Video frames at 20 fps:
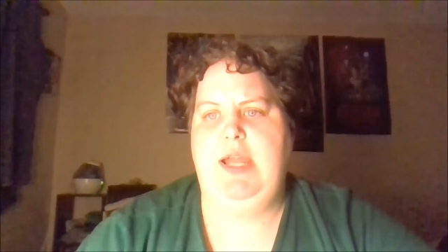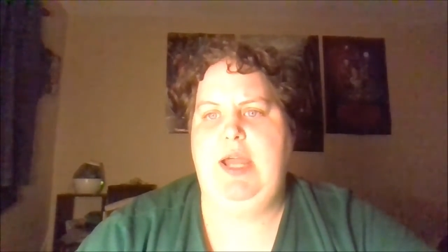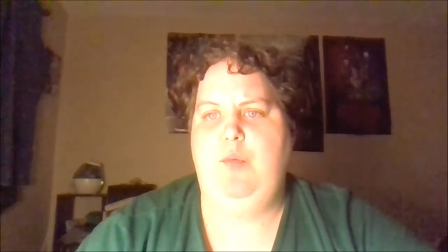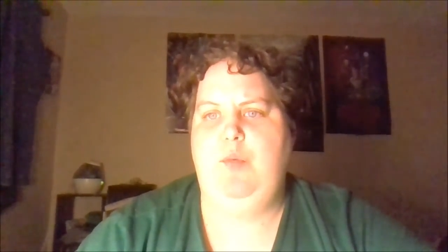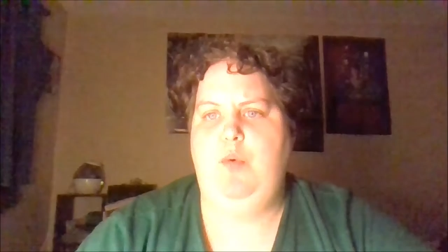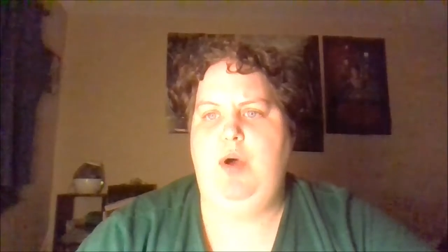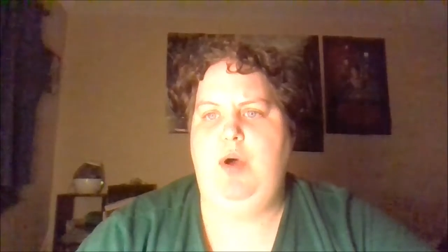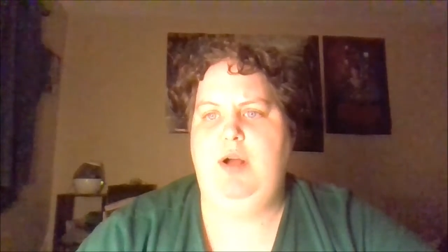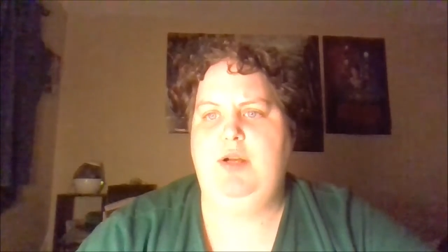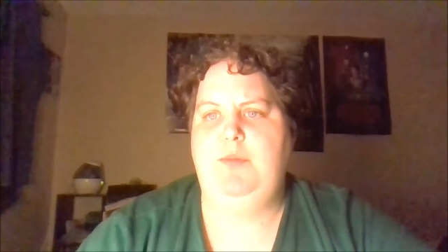and
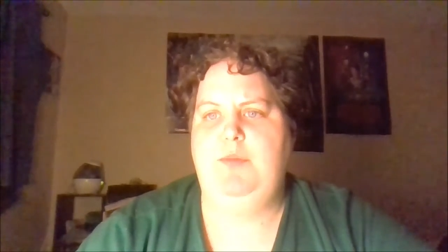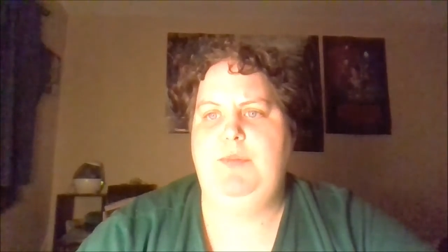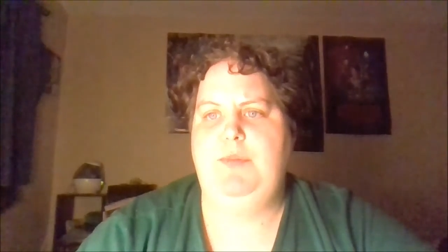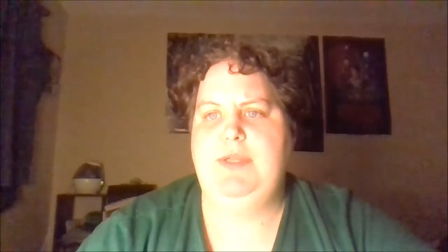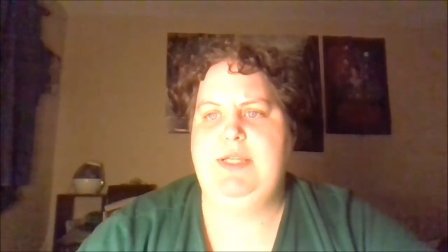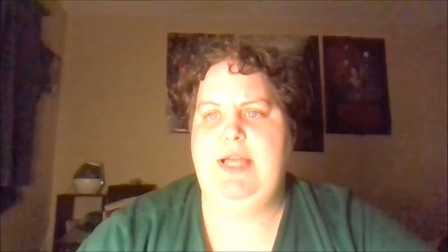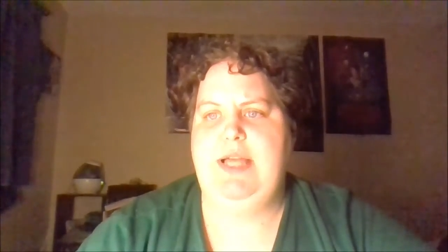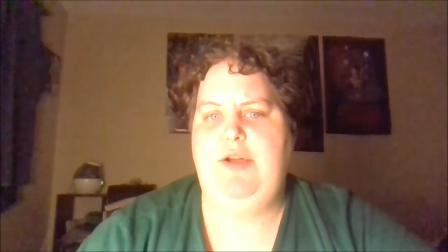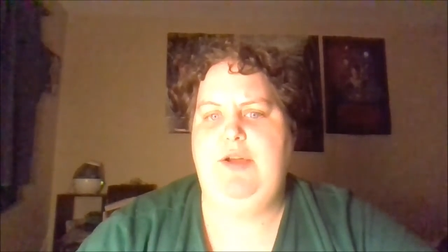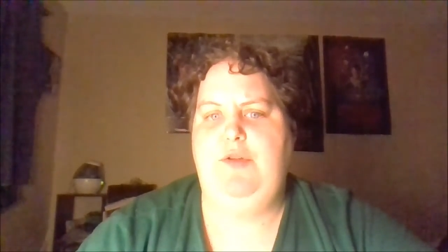walked
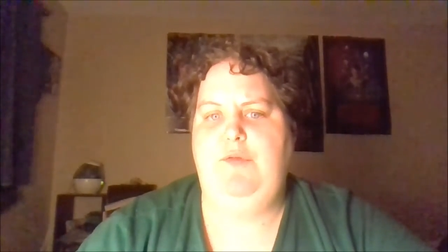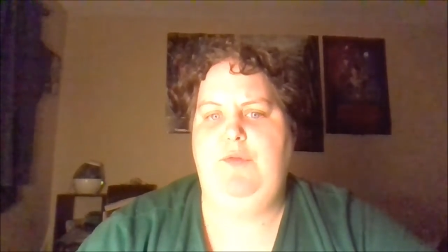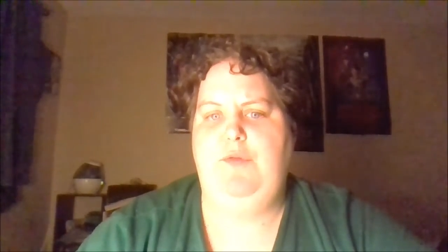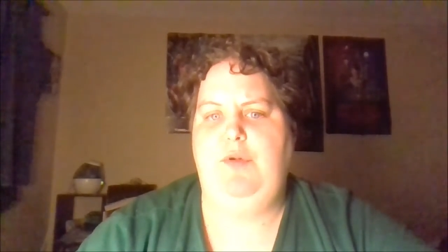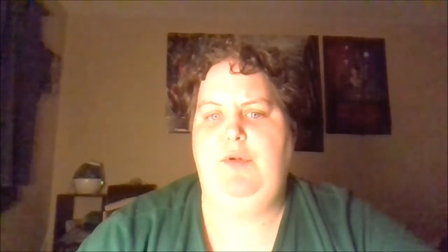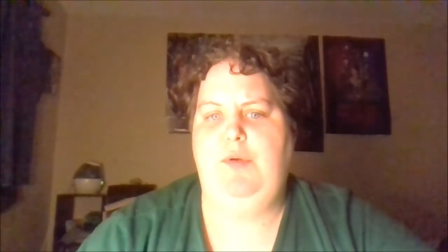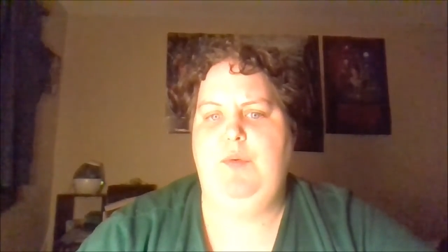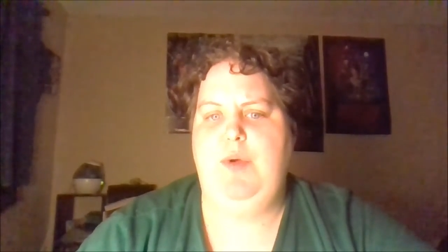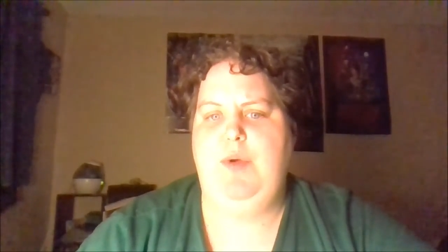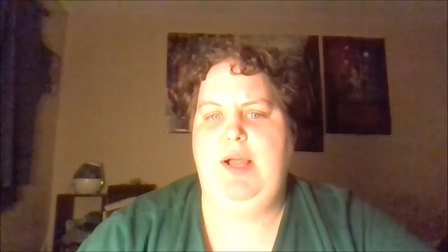beside her for
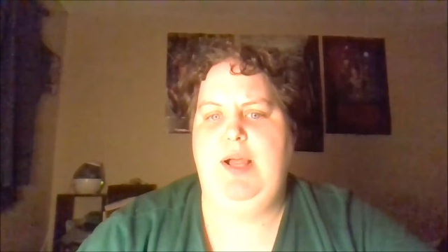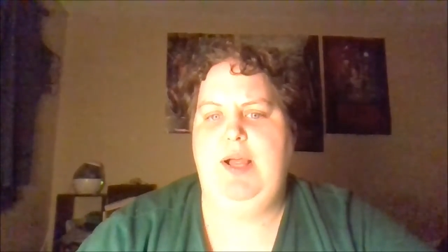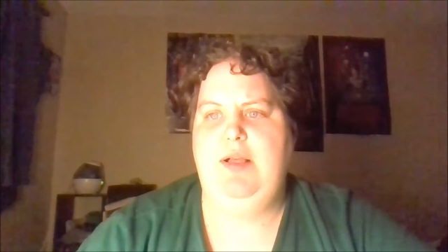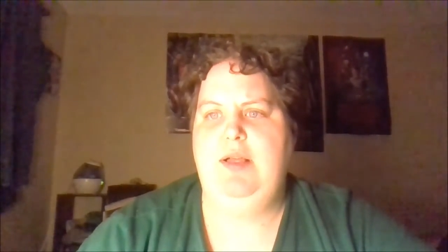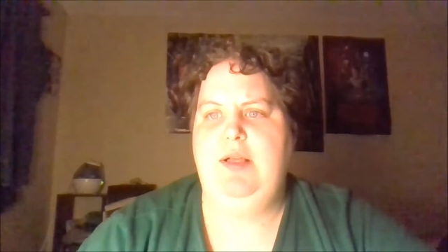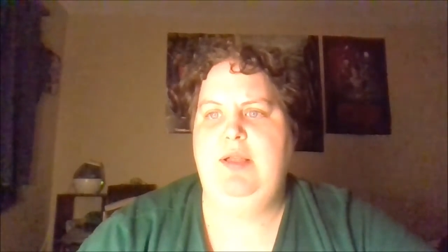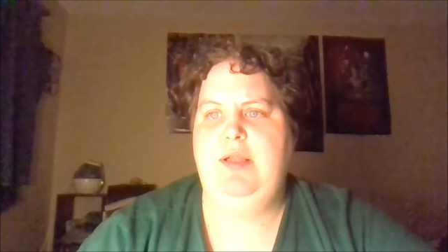a while.